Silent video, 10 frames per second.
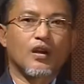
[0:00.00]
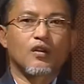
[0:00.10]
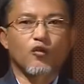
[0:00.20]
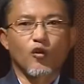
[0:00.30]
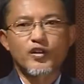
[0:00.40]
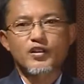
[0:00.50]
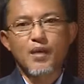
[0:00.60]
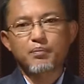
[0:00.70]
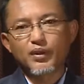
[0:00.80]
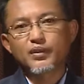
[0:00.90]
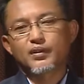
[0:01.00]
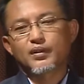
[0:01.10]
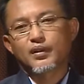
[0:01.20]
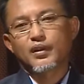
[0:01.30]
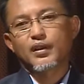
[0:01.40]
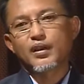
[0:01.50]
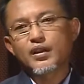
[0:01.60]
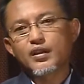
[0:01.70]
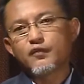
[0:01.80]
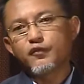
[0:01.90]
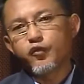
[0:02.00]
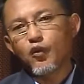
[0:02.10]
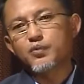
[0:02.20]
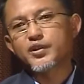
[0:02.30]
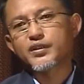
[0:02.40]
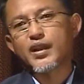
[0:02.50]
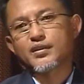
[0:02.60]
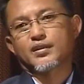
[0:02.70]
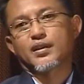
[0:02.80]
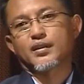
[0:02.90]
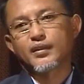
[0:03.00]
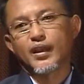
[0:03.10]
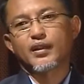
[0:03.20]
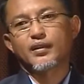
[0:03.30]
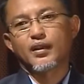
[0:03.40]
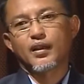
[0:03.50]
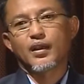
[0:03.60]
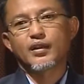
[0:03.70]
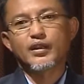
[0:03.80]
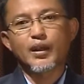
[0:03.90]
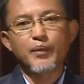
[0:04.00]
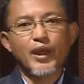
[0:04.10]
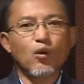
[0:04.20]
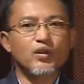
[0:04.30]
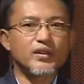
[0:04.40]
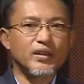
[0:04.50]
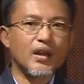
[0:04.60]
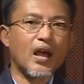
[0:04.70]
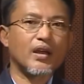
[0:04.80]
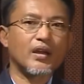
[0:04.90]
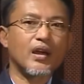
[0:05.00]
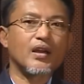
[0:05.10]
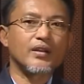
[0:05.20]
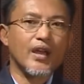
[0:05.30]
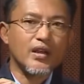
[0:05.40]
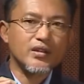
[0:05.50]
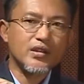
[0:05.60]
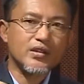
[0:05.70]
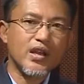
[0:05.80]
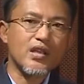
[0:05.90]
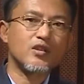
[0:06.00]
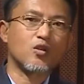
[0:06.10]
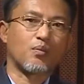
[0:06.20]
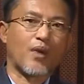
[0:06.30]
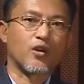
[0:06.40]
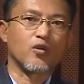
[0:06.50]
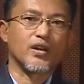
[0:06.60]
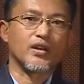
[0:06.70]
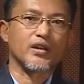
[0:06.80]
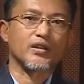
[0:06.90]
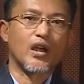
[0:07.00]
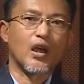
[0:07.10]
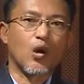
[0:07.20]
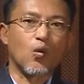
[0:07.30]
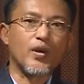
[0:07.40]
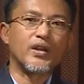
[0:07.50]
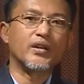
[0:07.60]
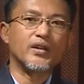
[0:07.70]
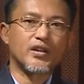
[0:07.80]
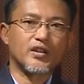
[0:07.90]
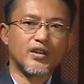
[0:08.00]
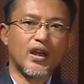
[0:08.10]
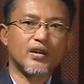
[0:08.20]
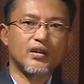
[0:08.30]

For example, it informs states that they may not deny the existence of minorities within their state